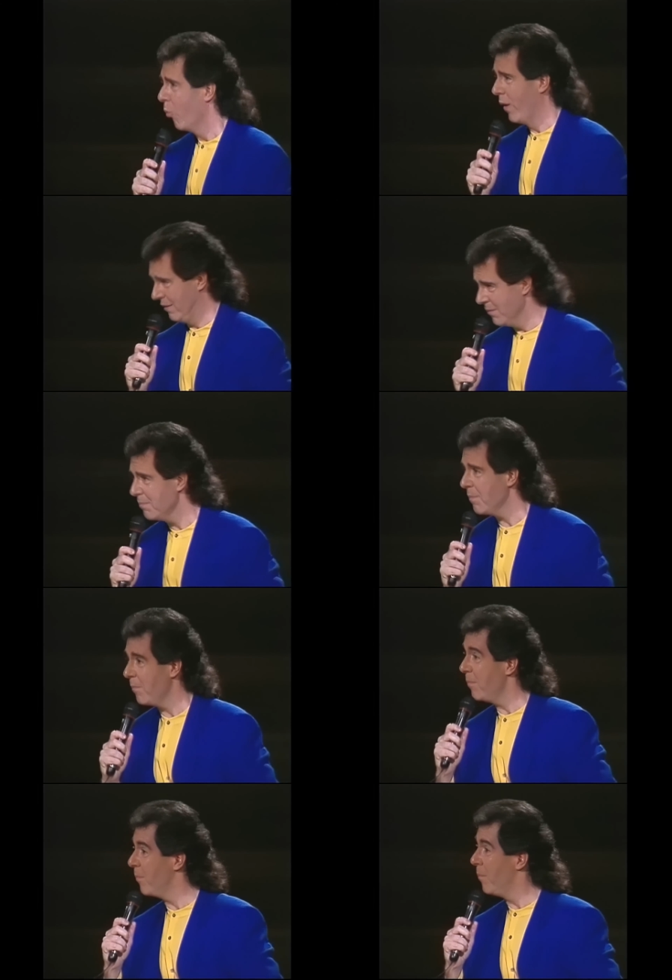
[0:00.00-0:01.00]
well,
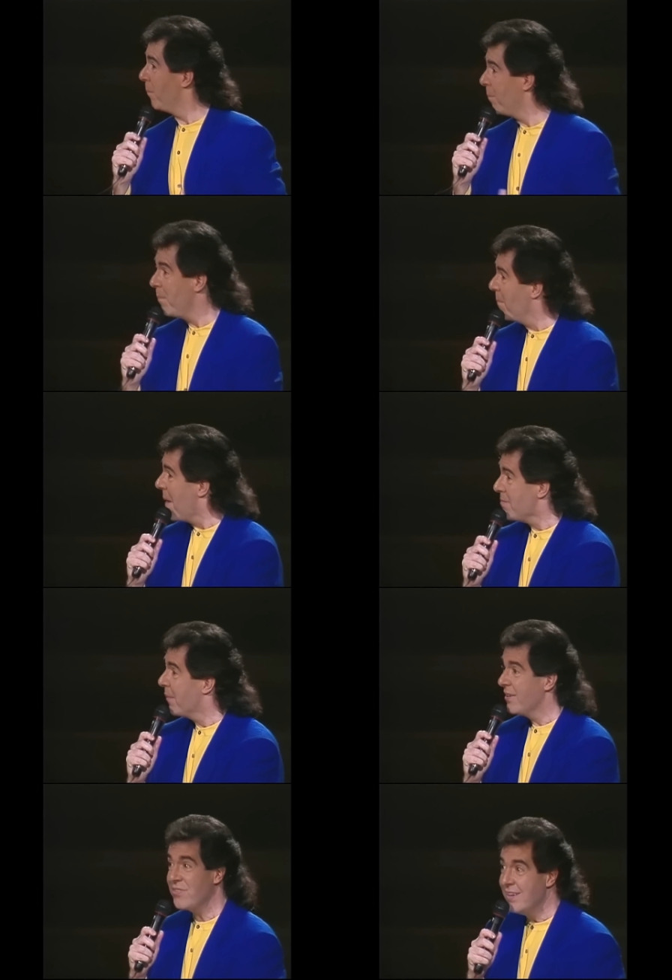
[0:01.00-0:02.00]
maybe
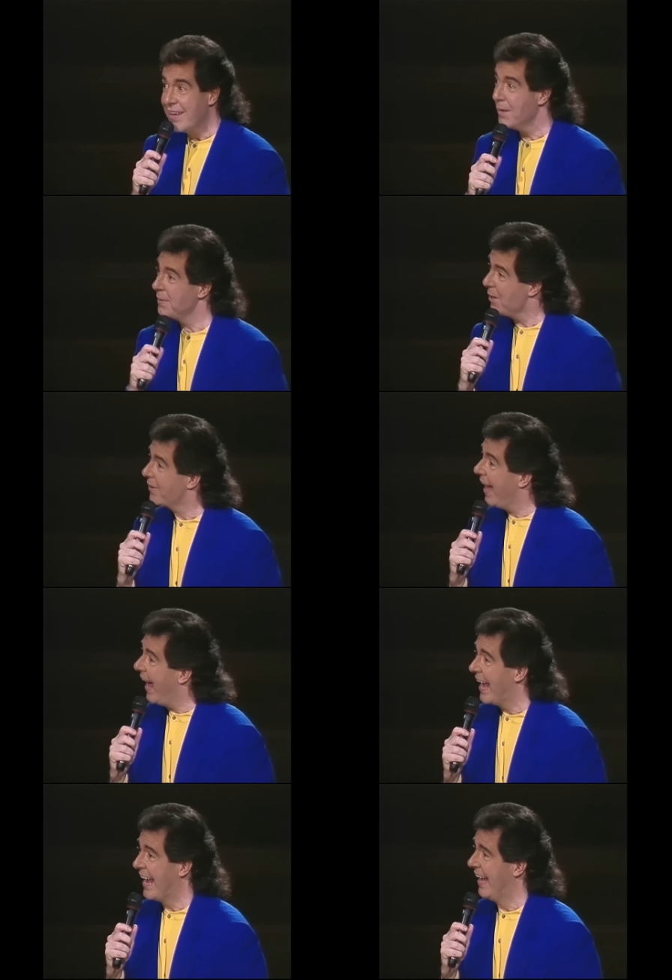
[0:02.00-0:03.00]
by Sunday it'll be
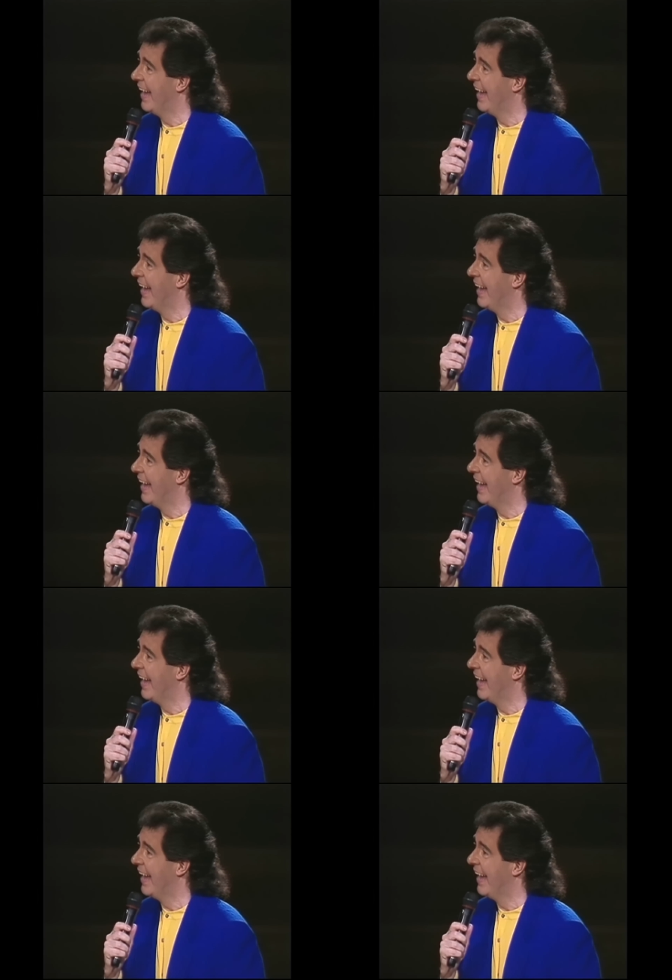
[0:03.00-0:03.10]
okay.